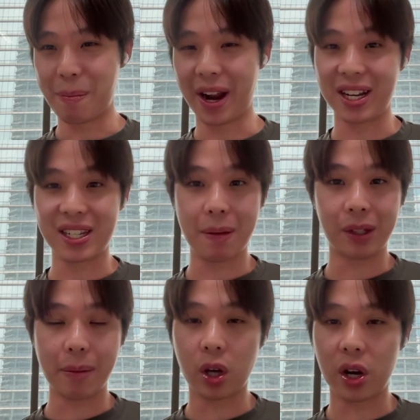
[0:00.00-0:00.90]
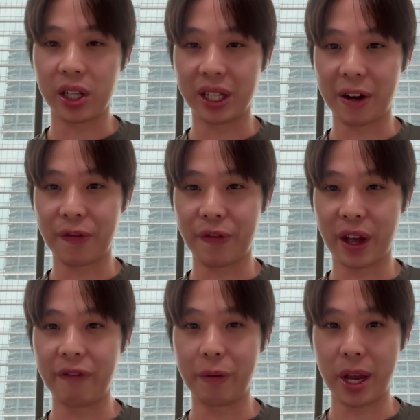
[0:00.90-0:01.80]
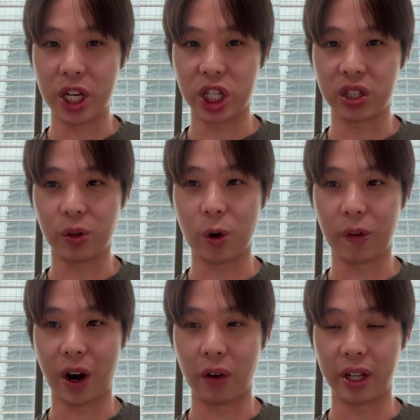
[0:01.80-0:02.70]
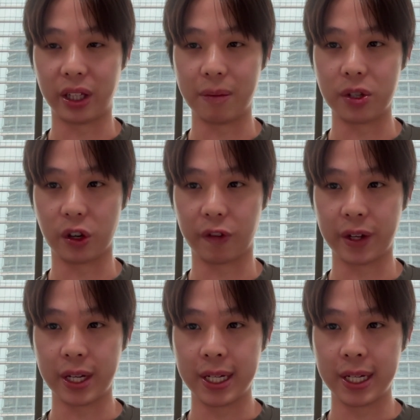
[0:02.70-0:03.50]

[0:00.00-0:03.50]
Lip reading: but at the same time, not enough information to go around in terms of